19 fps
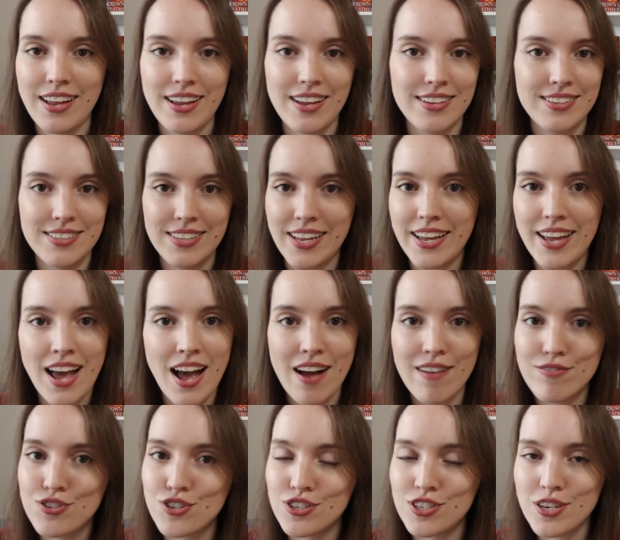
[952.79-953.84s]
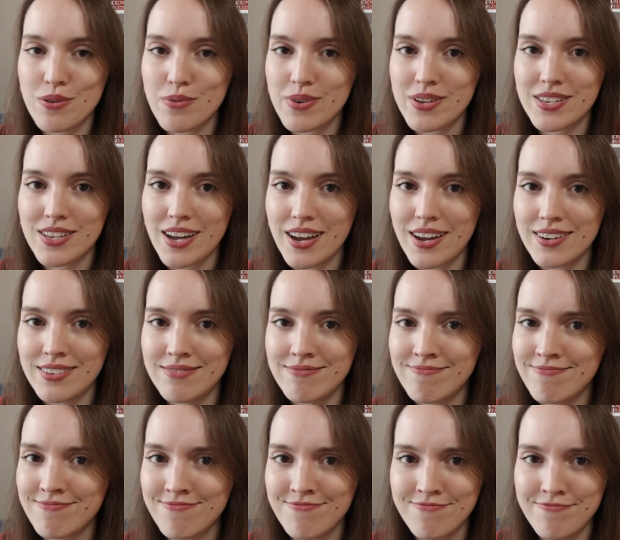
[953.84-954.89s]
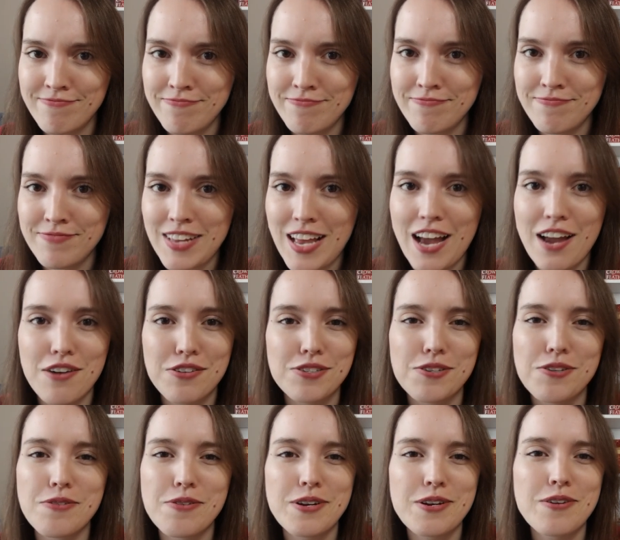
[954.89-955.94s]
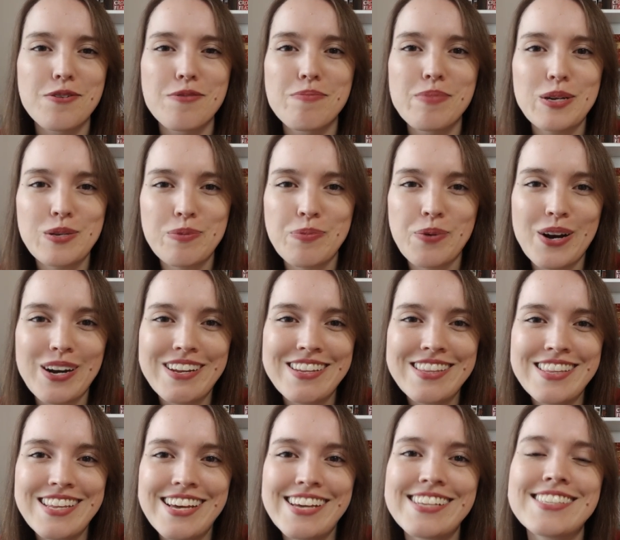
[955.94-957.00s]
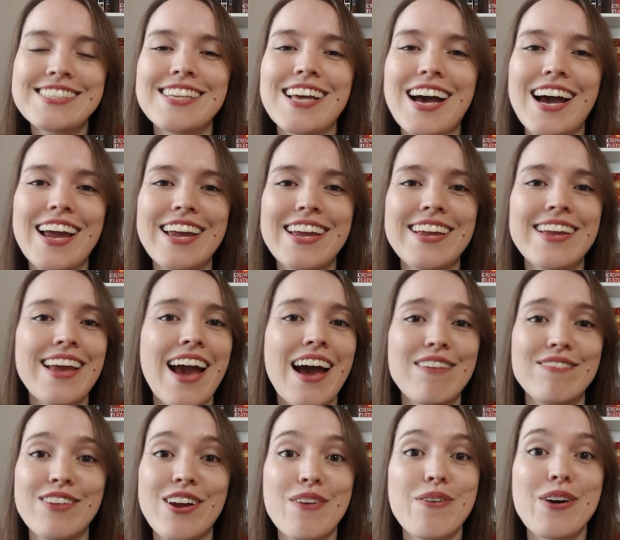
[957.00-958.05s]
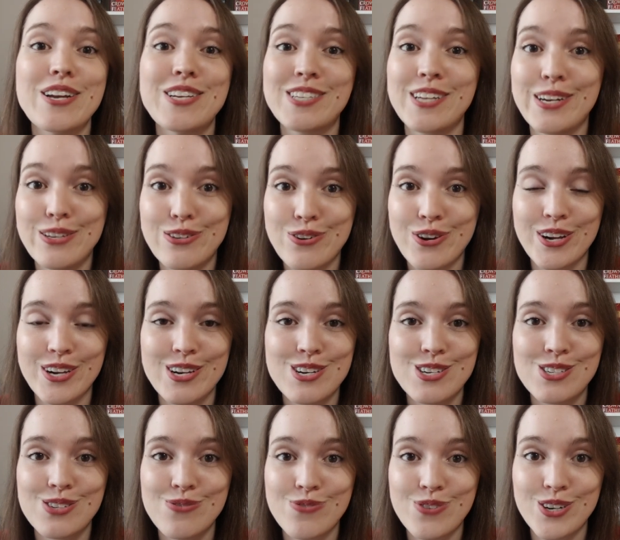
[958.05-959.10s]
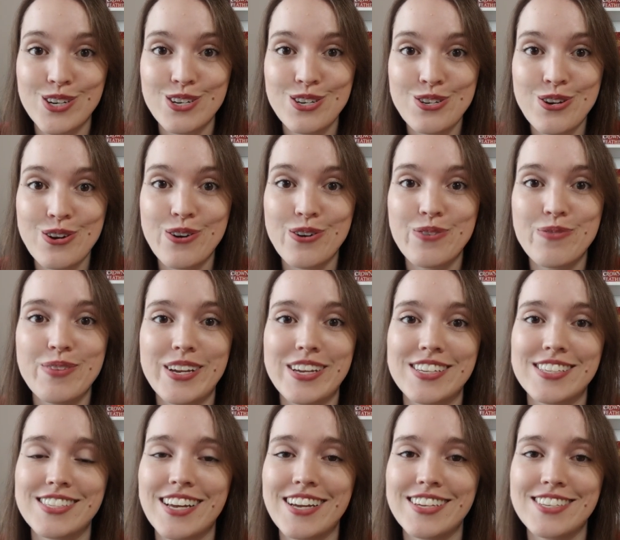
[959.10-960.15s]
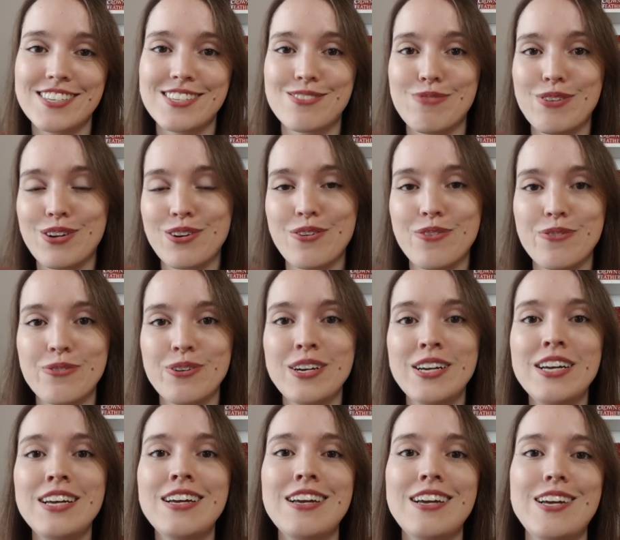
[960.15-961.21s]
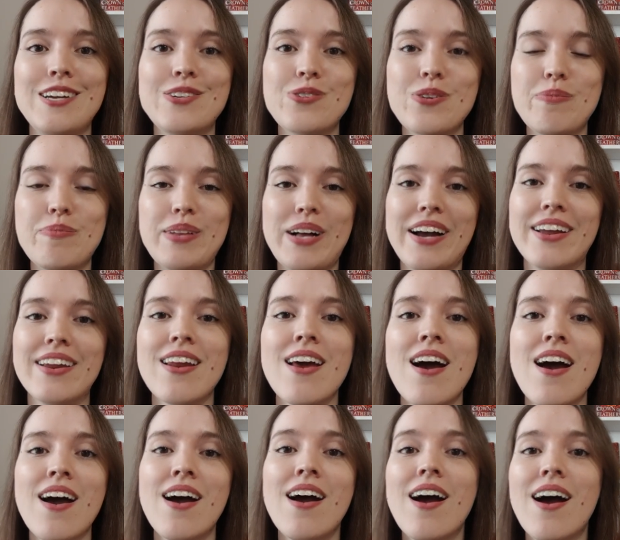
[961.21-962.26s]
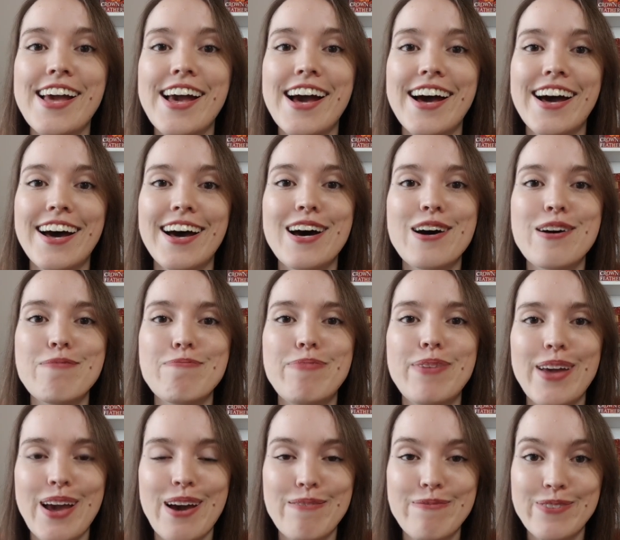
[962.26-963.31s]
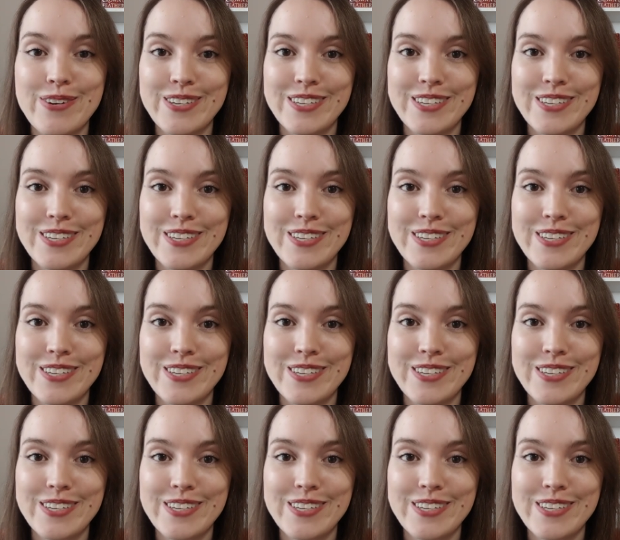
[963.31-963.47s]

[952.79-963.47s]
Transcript: and they have to deal with that. I also don't want to know much more than this. I have not watched any trailers for the show because I just want to go into a blind. But yeah, I'm